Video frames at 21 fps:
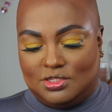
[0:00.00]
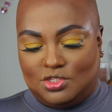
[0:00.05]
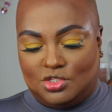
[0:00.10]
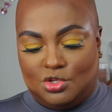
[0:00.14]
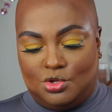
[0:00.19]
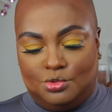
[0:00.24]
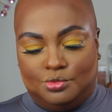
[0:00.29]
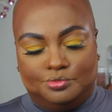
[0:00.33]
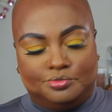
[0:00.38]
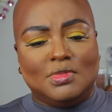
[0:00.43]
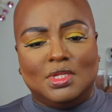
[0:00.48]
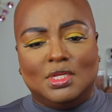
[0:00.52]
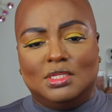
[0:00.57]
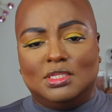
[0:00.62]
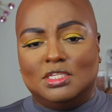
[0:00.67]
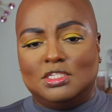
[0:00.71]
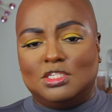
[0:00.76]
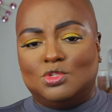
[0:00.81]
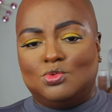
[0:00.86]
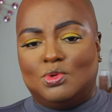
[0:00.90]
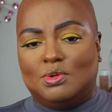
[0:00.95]
so
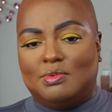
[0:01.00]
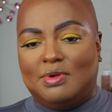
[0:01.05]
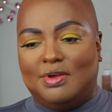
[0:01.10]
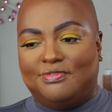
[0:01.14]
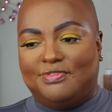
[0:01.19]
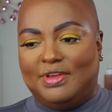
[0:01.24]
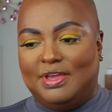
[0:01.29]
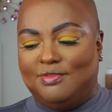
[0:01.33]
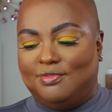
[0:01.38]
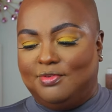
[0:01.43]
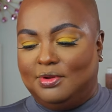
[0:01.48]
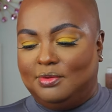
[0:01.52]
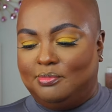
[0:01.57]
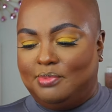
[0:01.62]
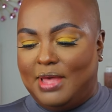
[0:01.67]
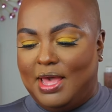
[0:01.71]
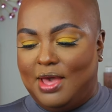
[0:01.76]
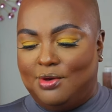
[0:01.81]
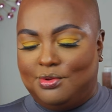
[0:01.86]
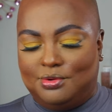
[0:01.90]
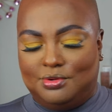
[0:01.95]
this is one of my favorite
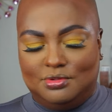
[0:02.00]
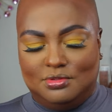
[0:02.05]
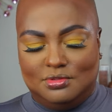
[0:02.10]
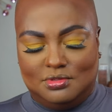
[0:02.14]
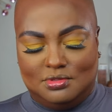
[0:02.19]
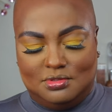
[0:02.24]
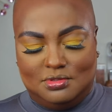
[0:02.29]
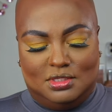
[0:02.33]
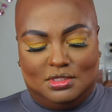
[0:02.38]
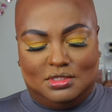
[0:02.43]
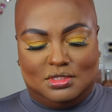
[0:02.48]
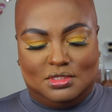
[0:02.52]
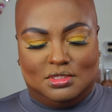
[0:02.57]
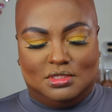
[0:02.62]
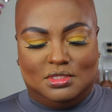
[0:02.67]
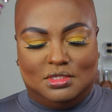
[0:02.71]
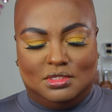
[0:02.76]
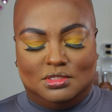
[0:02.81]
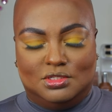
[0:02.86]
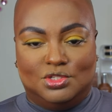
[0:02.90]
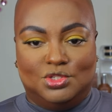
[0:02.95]
powders. This is
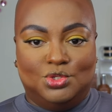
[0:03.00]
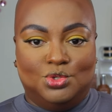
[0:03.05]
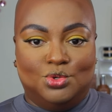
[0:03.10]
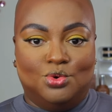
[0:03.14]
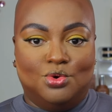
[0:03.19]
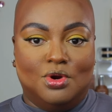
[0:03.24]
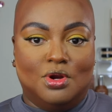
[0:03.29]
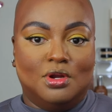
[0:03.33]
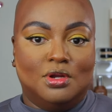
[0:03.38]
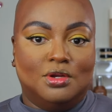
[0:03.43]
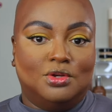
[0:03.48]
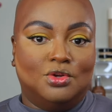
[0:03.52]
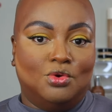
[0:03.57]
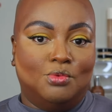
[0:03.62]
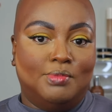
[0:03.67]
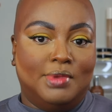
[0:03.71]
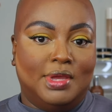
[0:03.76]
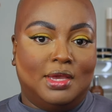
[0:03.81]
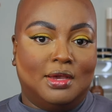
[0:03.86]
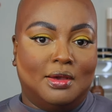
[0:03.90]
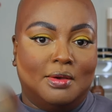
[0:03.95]
the Dior No
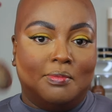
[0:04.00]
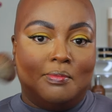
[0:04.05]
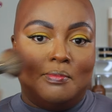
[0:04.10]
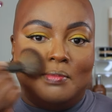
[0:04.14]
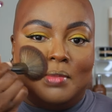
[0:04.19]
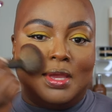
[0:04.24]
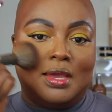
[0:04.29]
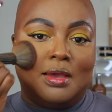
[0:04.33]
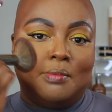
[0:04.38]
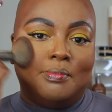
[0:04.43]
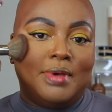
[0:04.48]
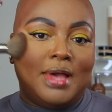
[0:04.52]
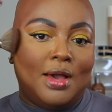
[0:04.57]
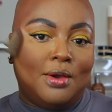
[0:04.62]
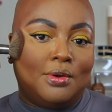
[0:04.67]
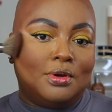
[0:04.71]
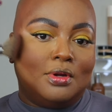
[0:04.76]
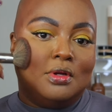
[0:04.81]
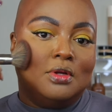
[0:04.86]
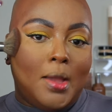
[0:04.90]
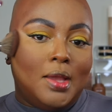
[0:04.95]
Makeup
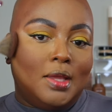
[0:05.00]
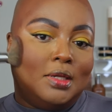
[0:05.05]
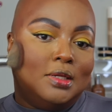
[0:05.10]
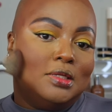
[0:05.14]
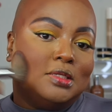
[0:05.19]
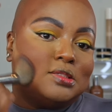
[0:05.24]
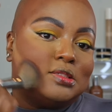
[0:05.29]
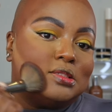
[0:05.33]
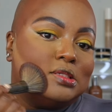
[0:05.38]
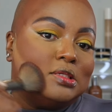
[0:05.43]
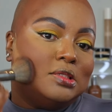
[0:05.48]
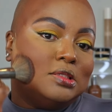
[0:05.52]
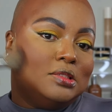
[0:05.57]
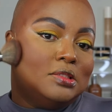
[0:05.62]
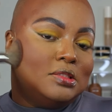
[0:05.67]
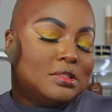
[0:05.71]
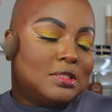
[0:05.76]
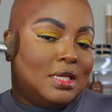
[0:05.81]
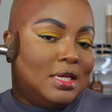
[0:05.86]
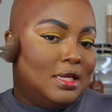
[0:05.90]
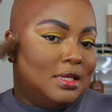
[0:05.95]
Powder. And this
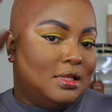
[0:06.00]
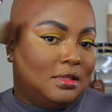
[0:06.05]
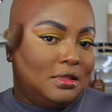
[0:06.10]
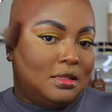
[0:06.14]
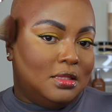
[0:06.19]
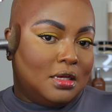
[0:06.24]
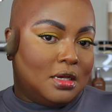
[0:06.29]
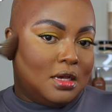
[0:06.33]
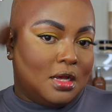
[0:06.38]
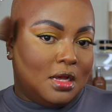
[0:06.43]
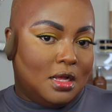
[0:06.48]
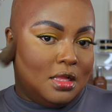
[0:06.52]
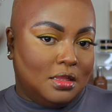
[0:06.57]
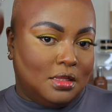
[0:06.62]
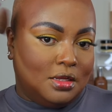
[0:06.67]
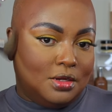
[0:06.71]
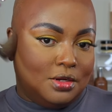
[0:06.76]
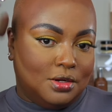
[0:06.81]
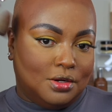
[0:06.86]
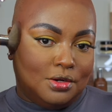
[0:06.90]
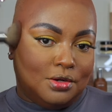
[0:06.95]
is in the
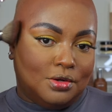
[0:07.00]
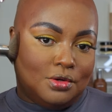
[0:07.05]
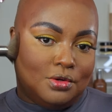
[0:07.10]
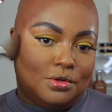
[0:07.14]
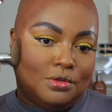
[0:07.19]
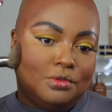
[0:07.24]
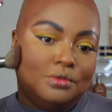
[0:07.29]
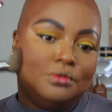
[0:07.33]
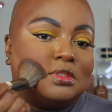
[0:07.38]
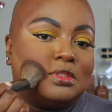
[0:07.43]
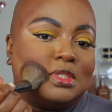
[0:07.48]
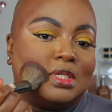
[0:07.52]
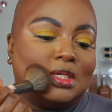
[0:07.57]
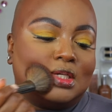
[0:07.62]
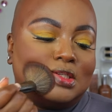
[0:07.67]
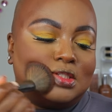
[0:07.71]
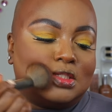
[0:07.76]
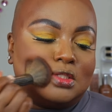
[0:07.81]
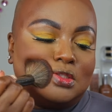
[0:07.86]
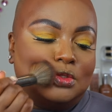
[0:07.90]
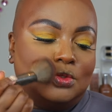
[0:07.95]
color
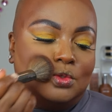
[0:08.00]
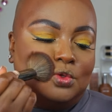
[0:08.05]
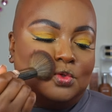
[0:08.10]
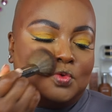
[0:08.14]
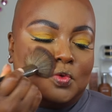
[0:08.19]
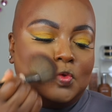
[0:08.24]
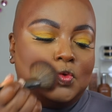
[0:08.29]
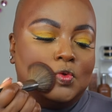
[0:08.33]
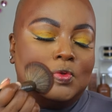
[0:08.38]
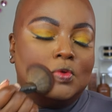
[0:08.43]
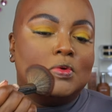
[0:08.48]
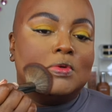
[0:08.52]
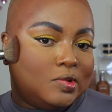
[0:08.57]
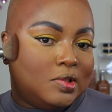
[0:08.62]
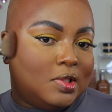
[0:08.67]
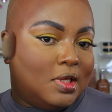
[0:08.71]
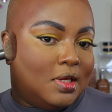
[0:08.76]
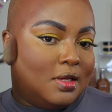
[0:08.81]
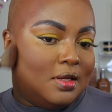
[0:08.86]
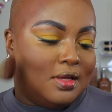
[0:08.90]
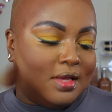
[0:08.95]
6 Neutral.
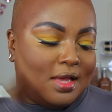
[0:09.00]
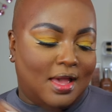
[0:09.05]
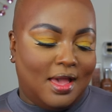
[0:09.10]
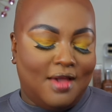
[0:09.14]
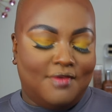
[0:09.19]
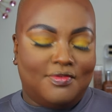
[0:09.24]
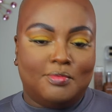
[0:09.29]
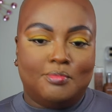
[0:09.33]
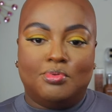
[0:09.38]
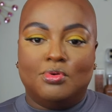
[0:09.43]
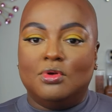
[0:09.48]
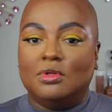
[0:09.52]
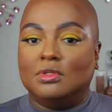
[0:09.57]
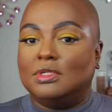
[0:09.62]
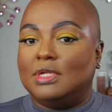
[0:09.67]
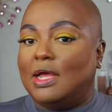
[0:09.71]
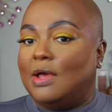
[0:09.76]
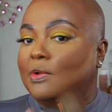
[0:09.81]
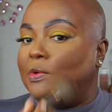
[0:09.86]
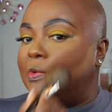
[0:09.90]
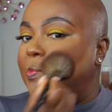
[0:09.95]
Yeah, I haven't pulled it
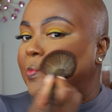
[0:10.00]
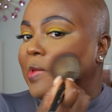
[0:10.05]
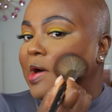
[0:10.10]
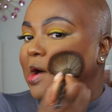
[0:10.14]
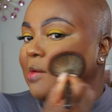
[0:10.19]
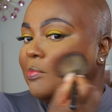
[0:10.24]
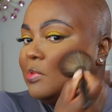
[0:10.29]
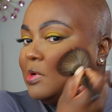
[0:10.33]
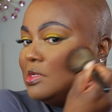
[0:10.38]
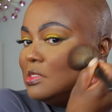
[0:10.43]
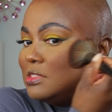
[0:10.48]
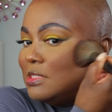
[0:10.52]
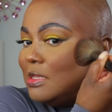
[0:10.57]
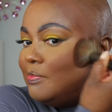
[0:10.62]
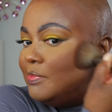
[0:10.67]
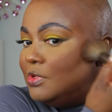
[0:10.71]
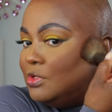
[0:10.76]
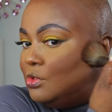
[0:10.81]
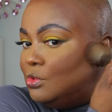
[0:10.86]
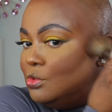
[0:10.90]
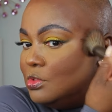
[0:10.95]
out in a while because I've
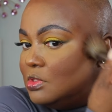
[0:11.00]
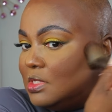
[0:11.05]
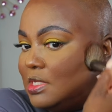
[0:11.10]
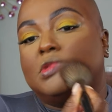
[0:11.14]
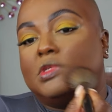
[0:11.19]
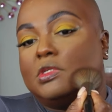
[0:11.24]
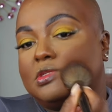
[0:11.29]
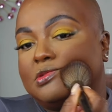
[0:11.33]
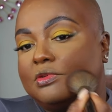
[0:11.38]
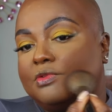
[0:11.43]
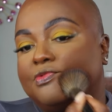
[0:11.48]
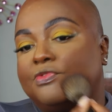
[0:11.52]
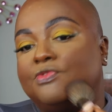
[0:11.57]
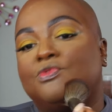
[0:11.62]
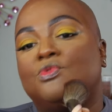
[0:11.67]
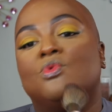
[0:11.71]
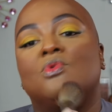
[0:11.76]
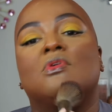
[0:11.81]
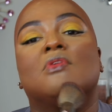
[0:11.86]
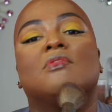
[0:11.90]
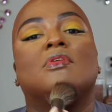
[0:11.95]
been using the
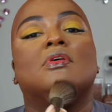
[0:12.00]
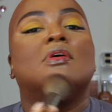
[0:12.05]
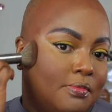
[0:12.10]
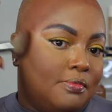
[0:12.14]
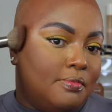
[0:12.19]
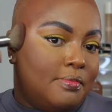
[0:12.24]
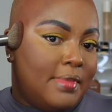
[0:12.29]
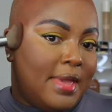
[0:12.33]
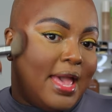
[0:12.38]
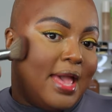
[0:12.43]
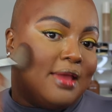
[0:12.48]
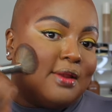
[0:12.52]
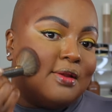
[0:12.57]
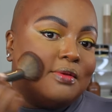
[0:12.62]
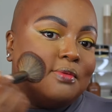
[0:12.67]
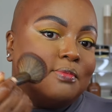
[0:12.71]
Sephora MAC